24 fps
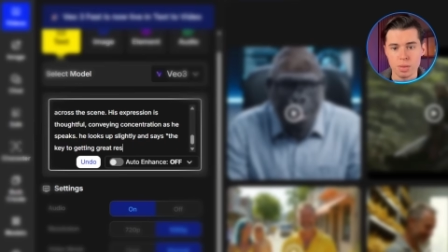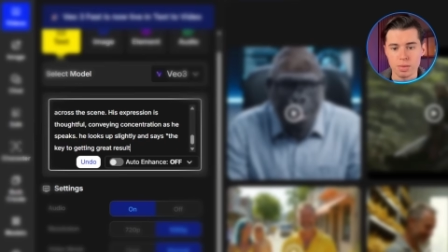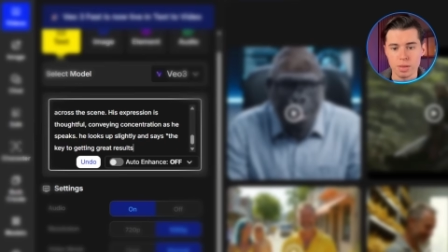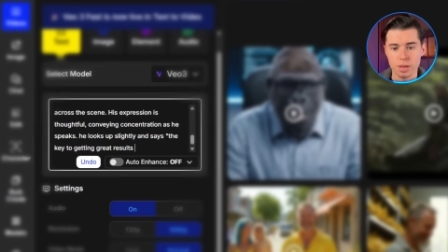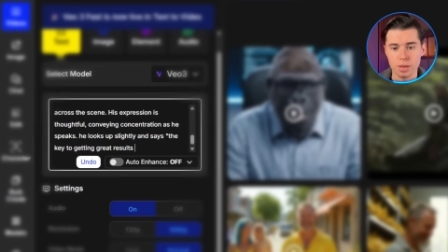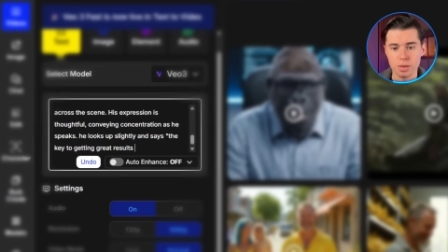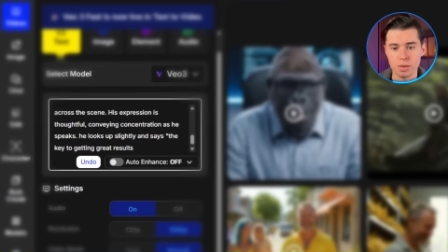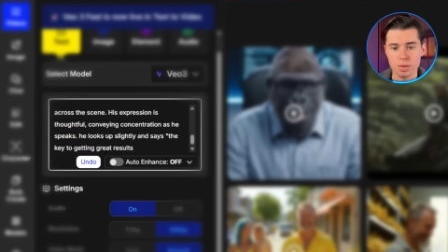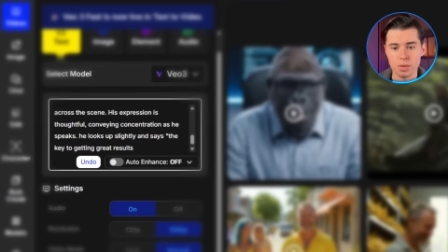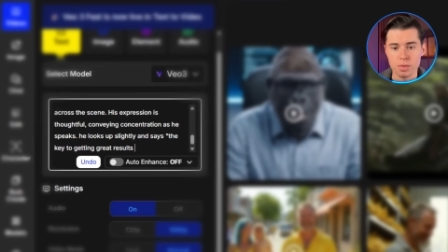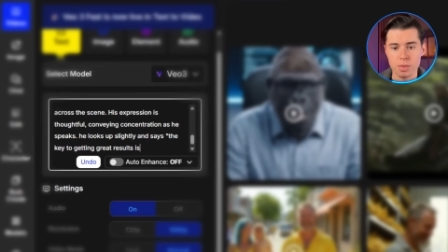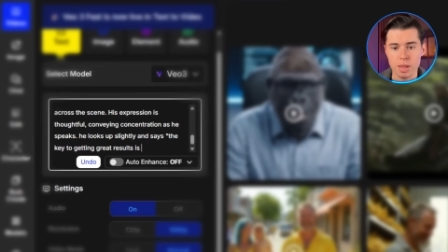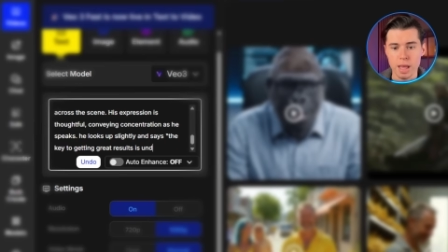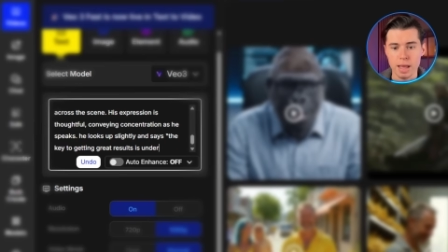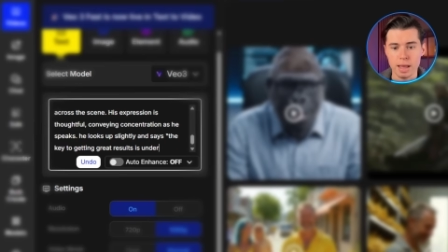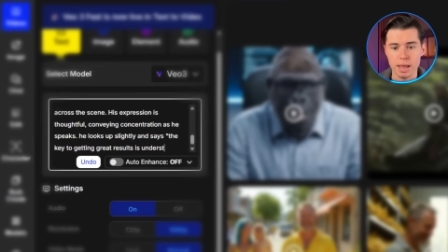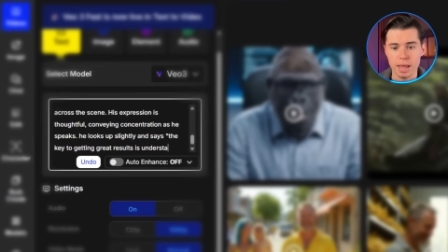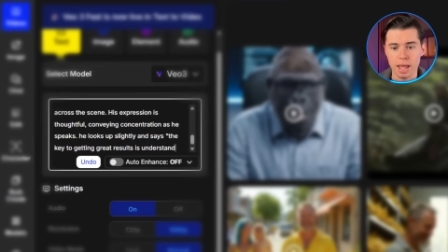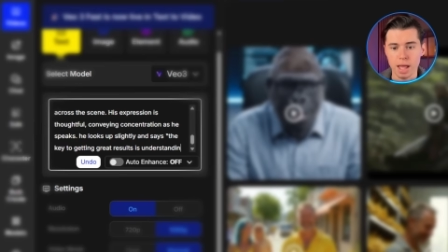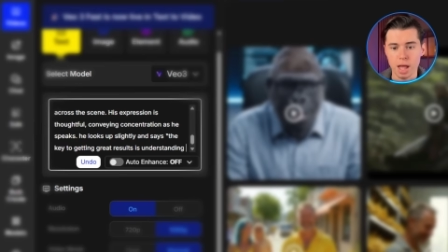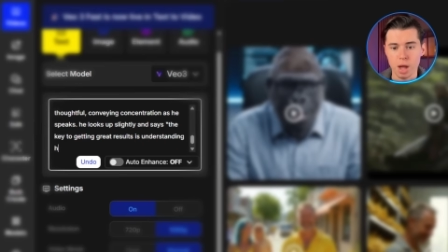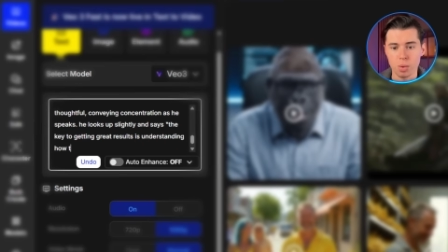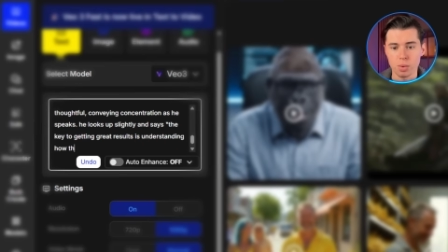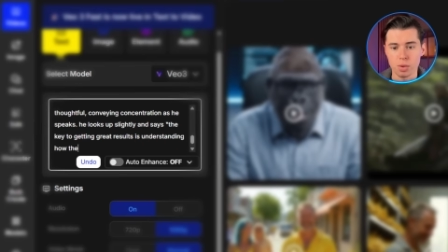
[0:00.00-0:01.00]
is
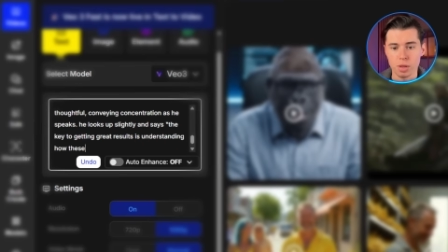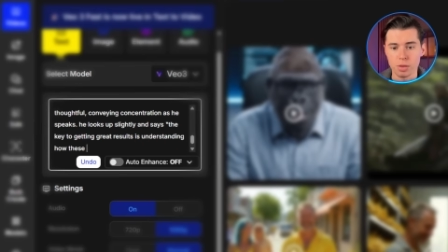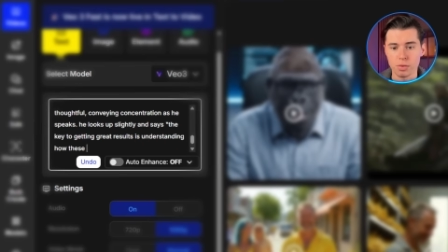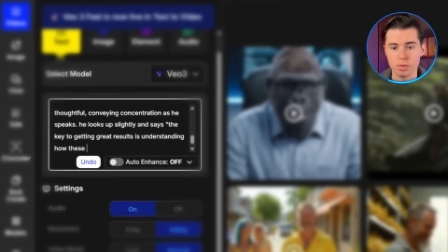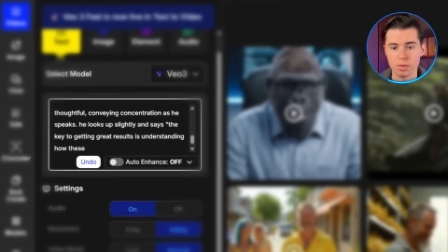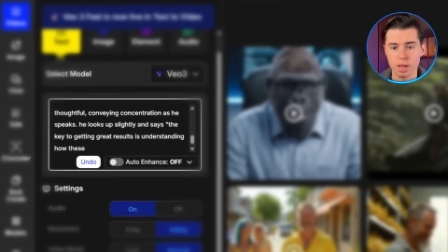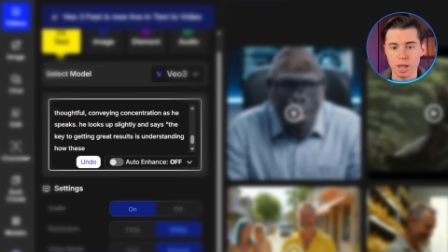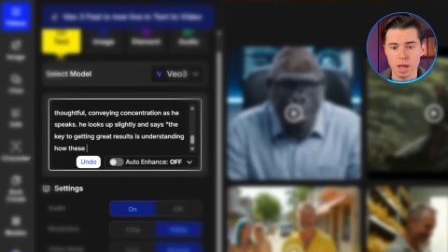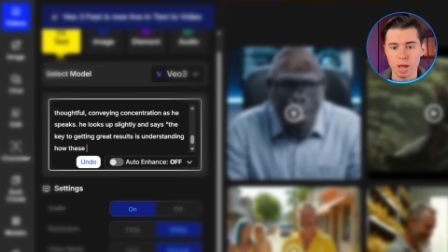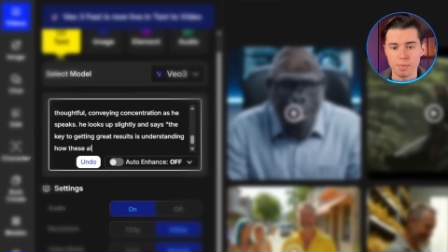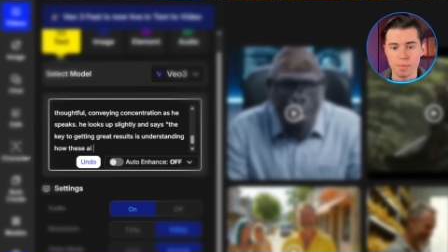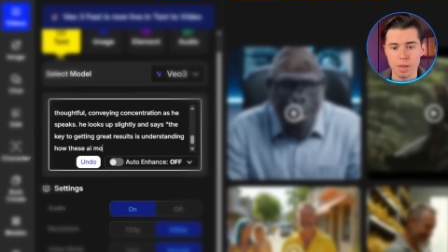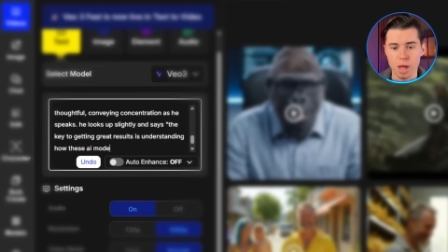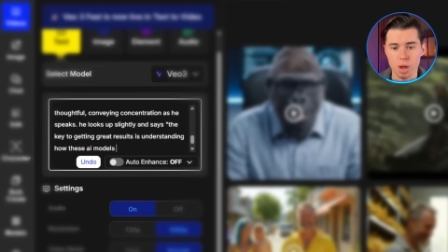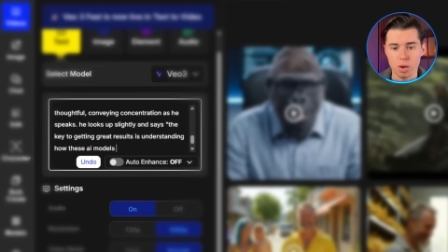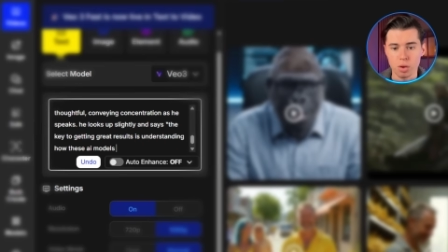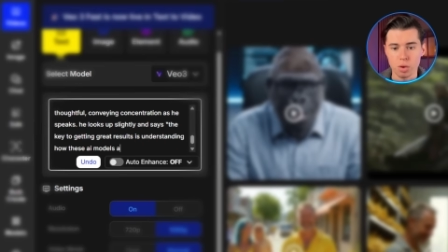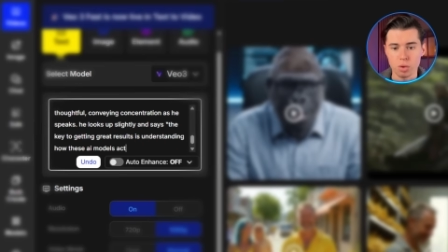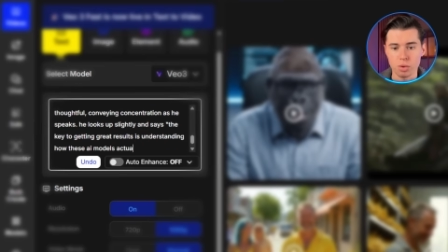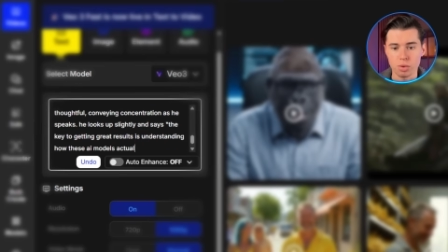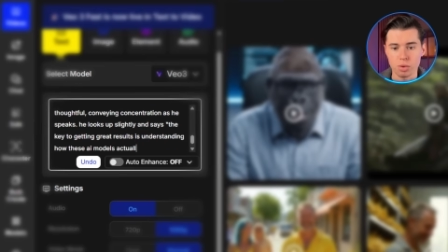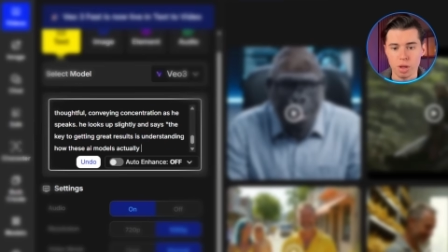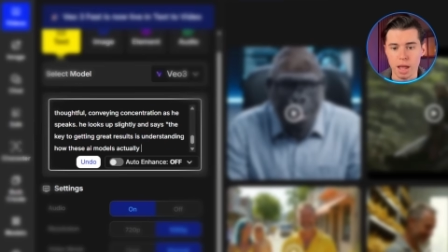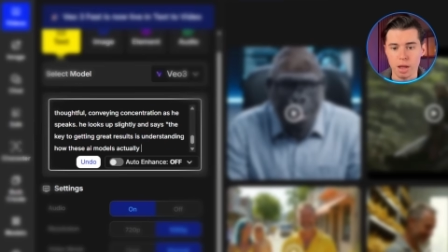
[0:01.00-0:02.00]
understanding how these A I
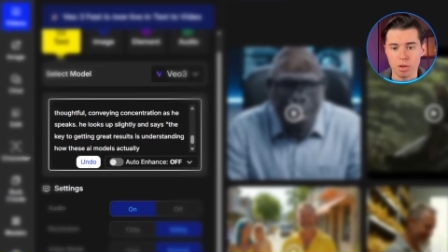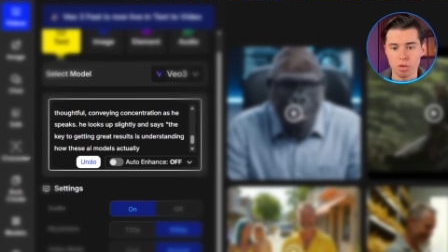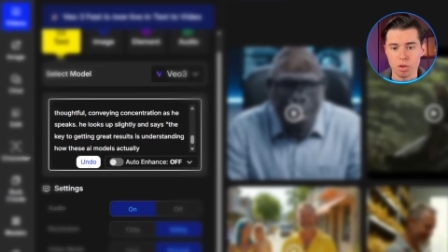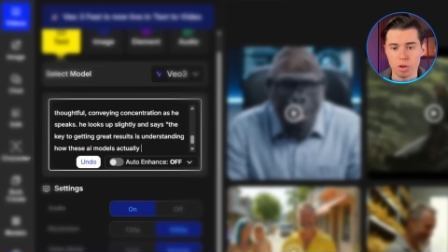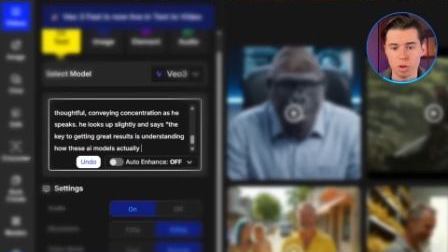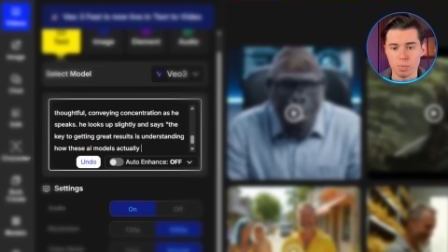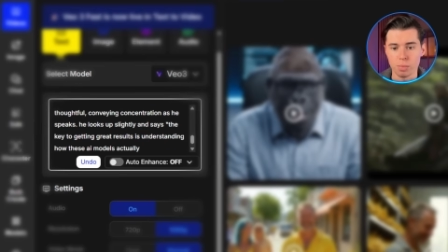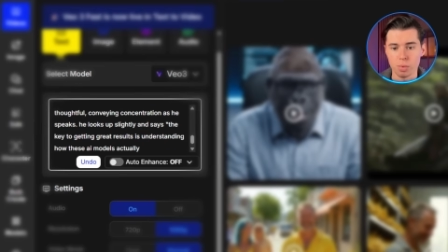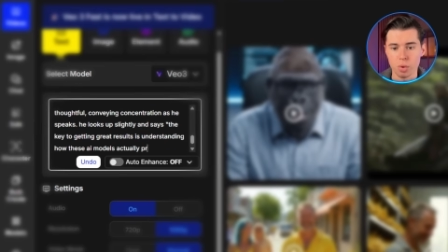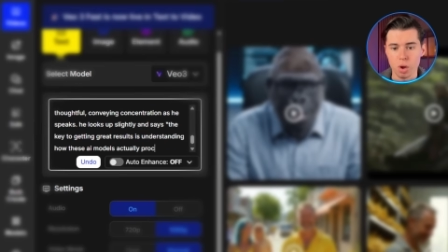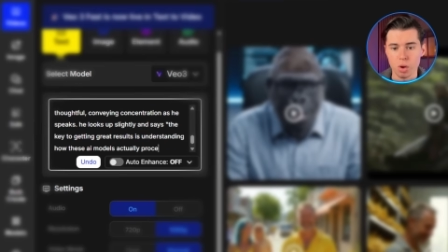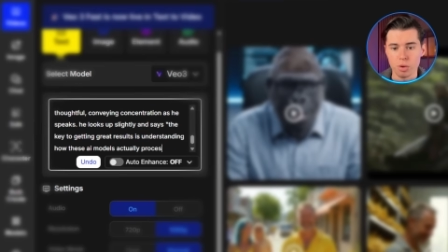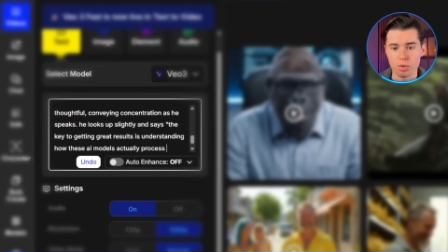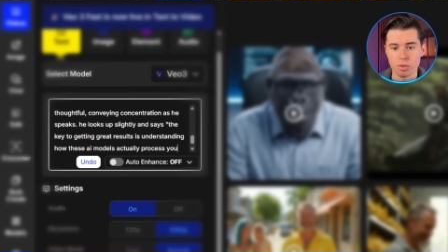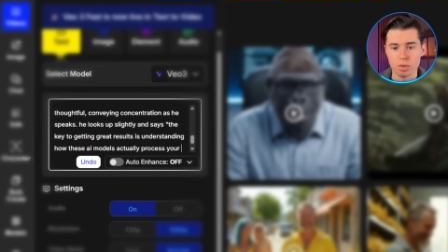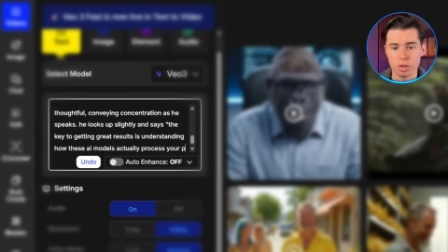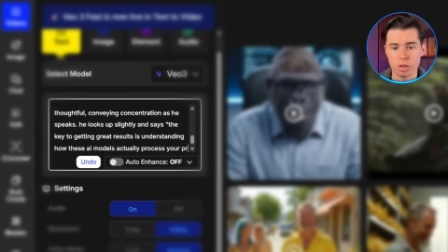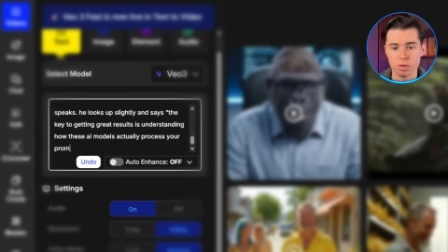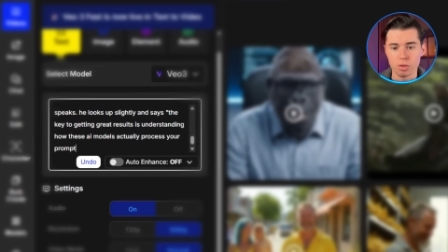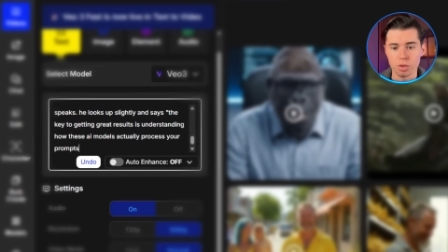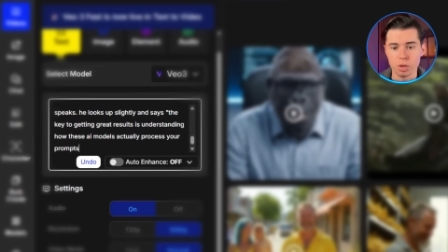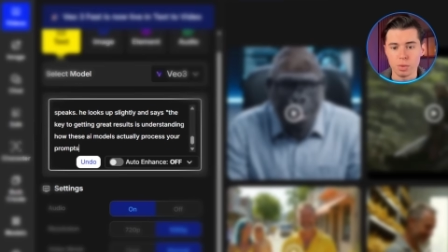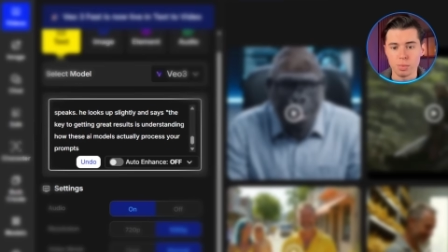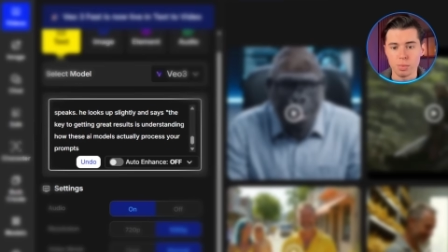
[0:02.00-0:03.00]
models actually
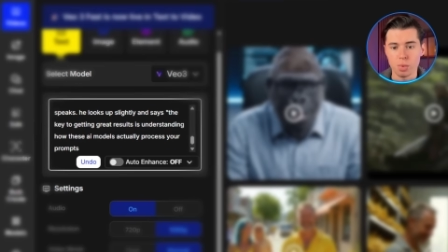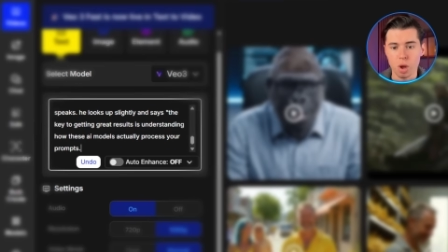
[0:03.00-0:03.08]
process your